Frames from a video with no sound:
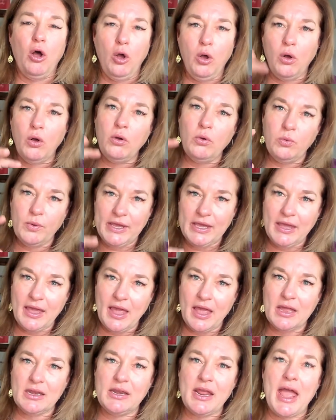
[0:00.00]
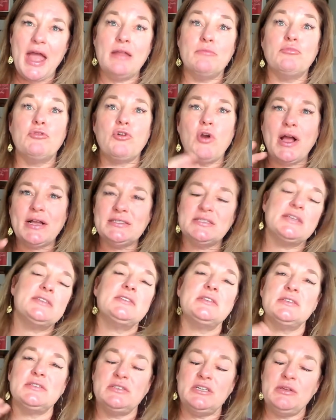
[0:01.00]
a whole weekend and
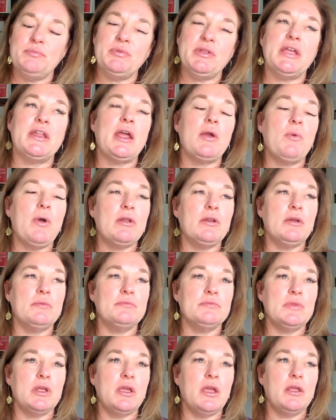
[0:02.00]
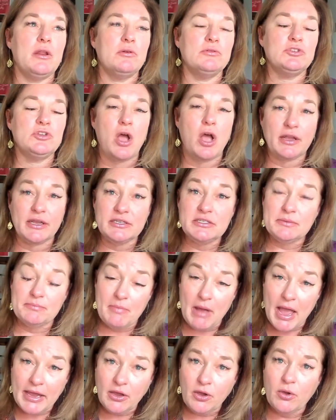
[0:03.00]
process this deeply. And I wound up, talking to
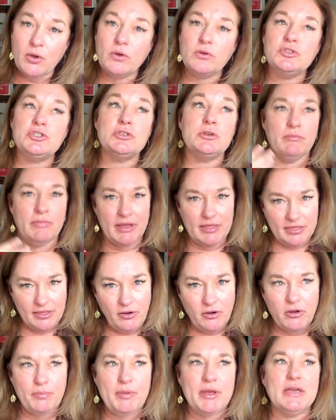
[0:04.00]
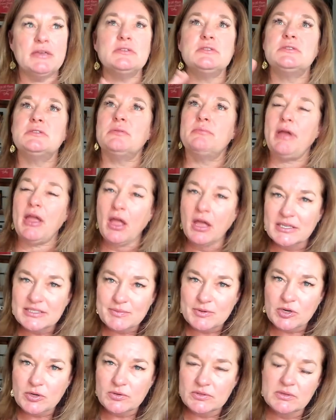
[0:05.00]
my coach, my therapist, my
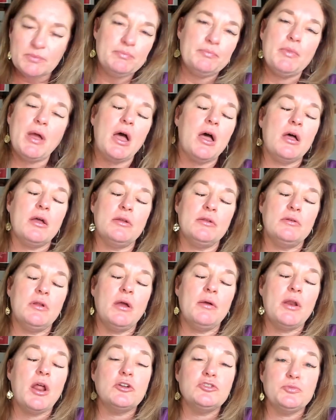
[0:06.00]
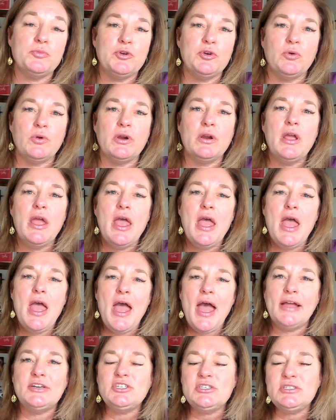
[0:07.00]
husband, who's an entrepreneur,
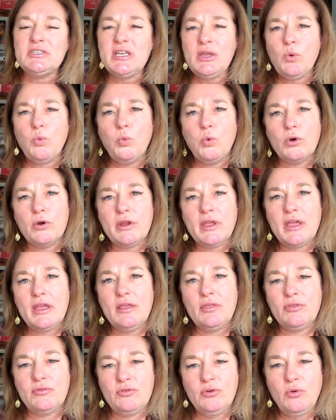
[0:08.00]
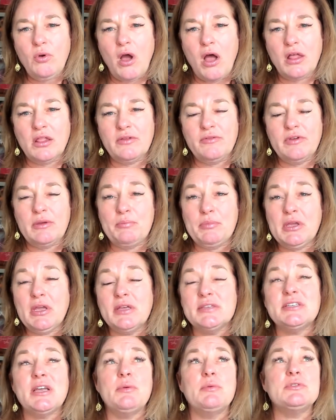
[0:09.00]
and just like working through all of it,
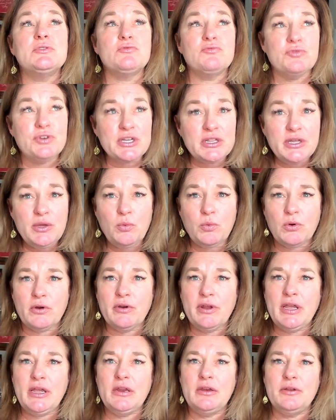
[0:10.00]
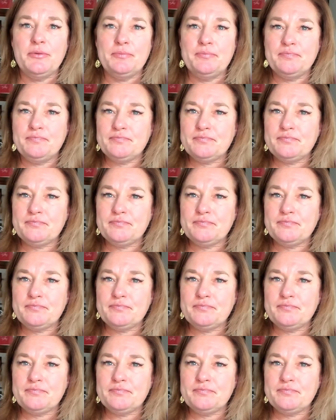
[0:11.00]
because I was really worried,